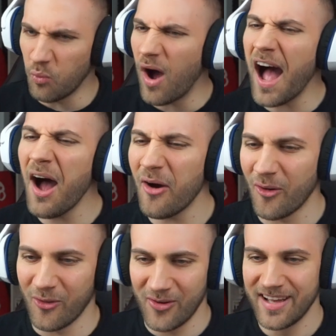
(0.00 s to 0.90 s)

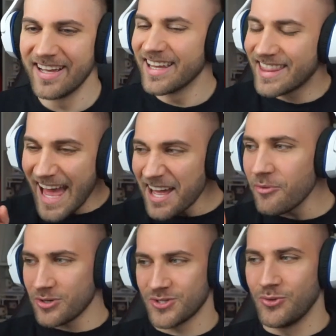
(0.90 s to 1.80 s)
Wow, that
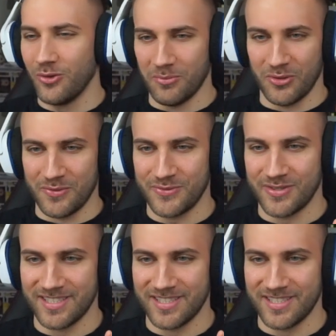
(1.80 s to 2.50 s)
was a cool move.